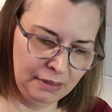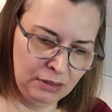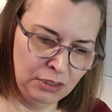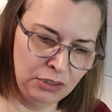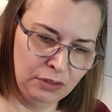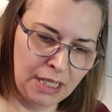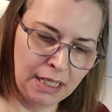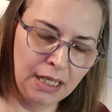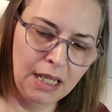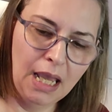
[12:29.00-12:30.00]
Gonna do
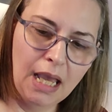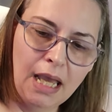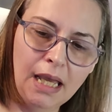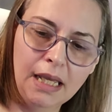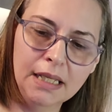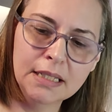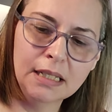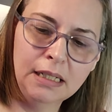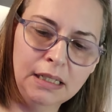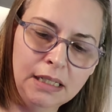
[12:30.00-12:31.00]
that. It's
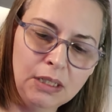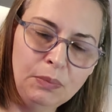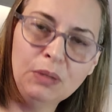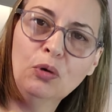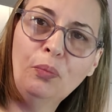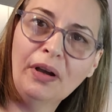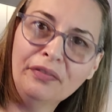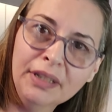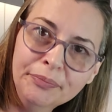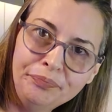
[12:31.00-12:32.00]
a little bit more
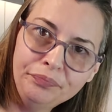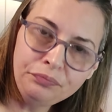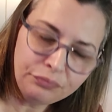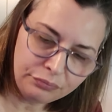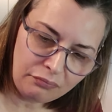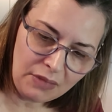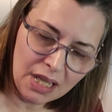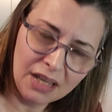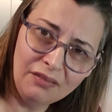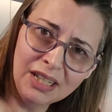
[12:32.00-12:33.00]
puffy.
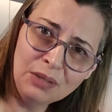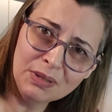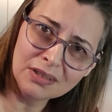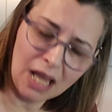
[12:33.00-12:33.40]
A little bit.